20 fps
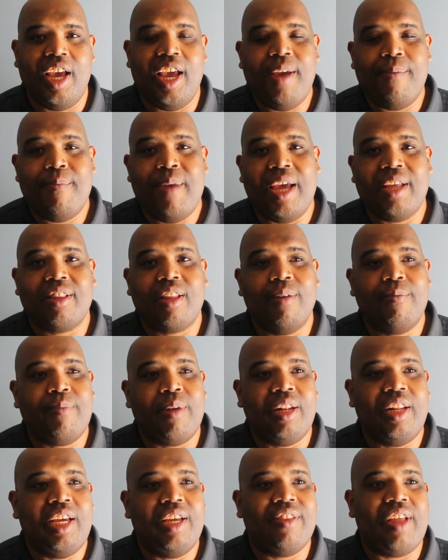He made them
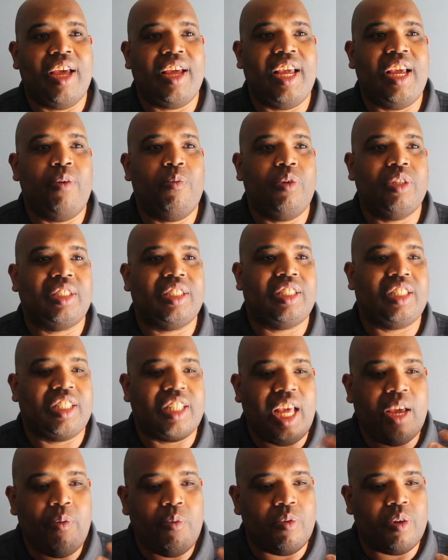believe that he was
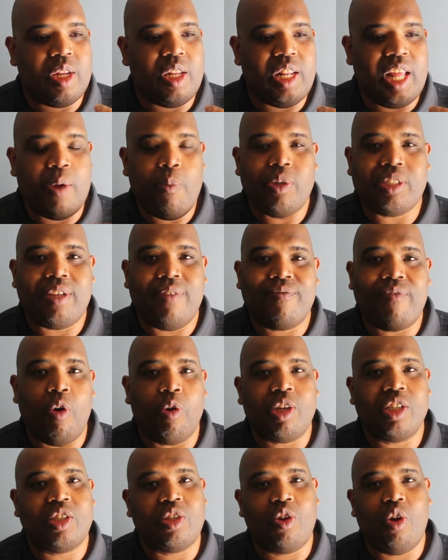they they wasn't
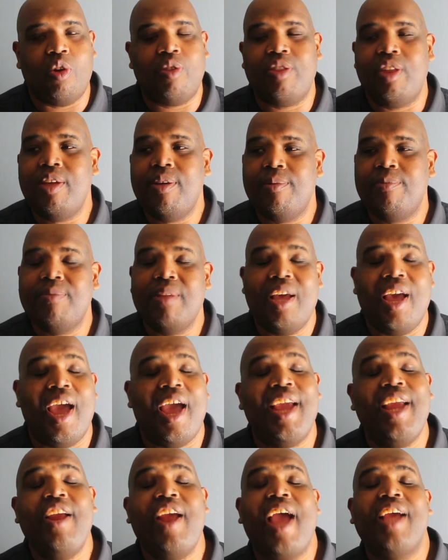focusing on them,
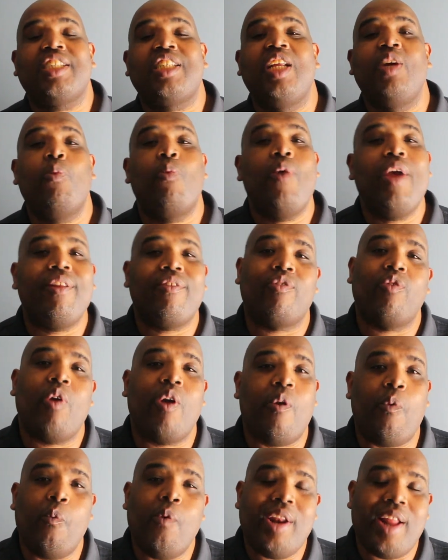and he actually went to,
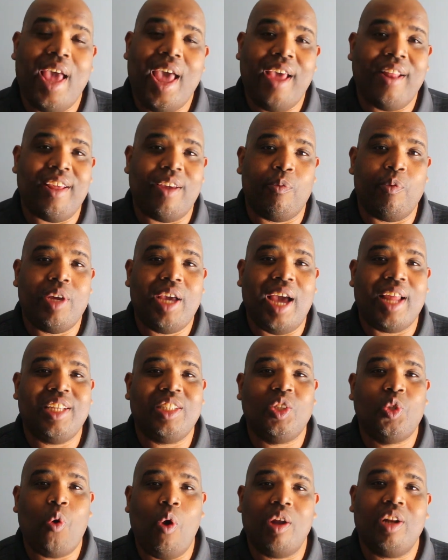went at it, and he got
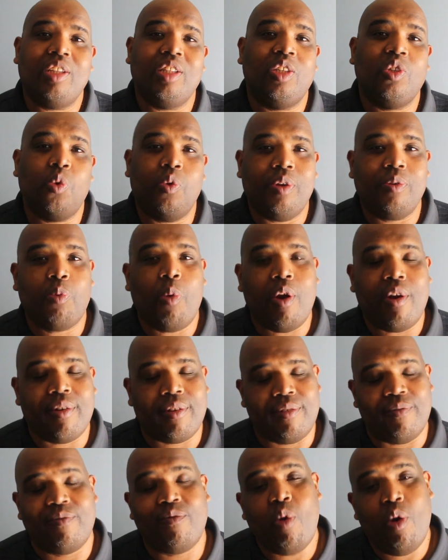his daughter to do his
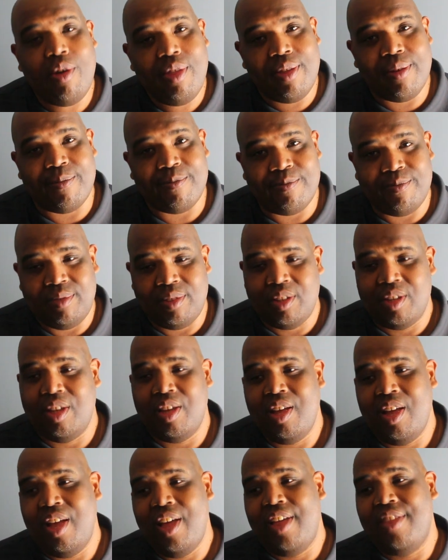work for him.
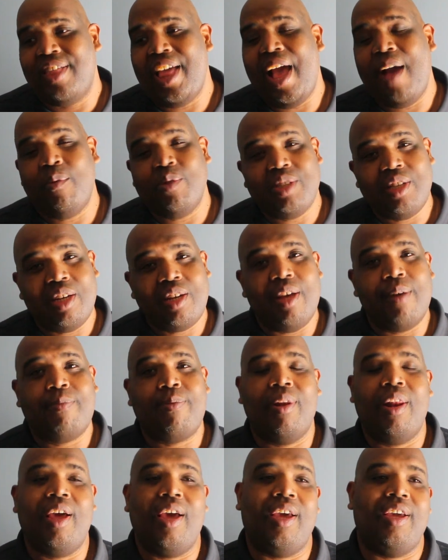That was a good
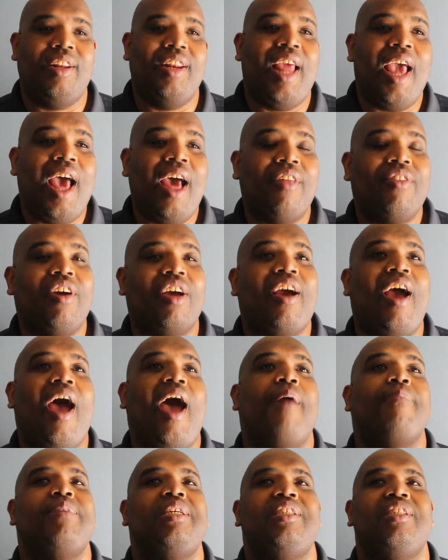play. Now the
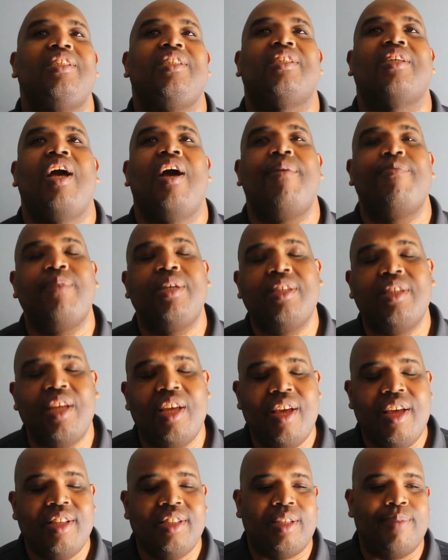comet is coming
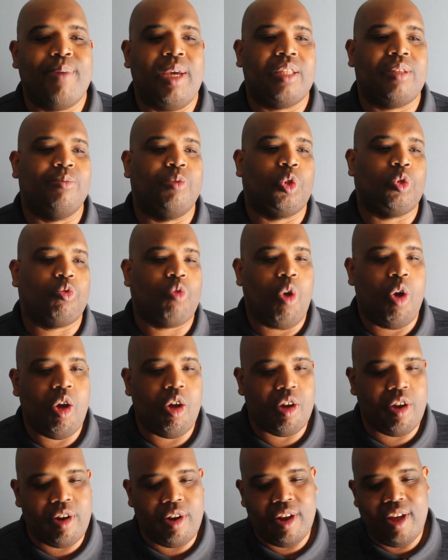to make them
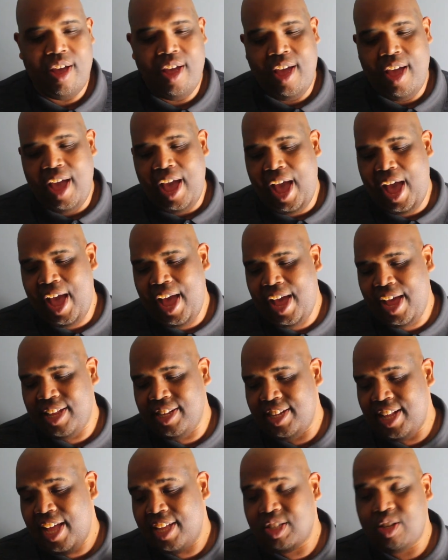stronger.
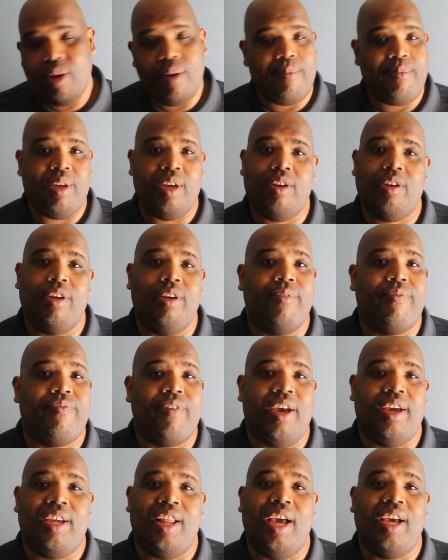I, that's going to be a good
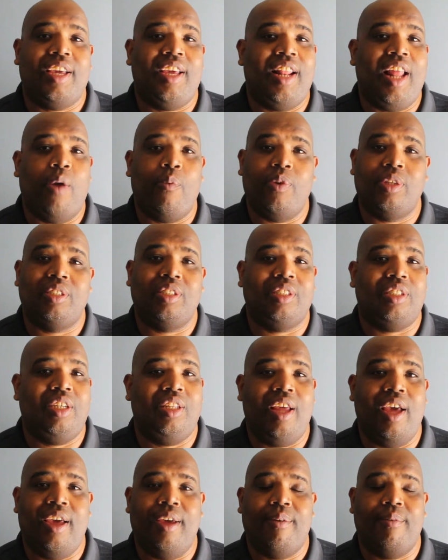fight. I cannot wait to
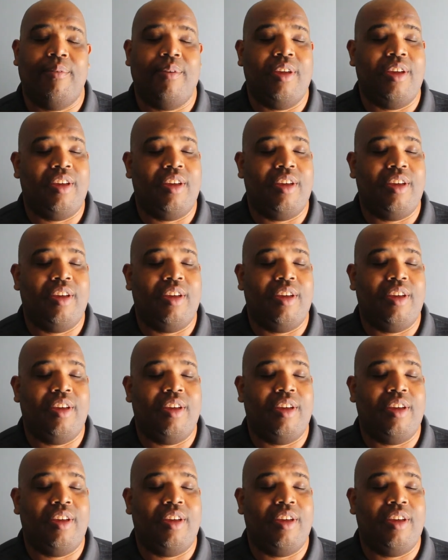see that.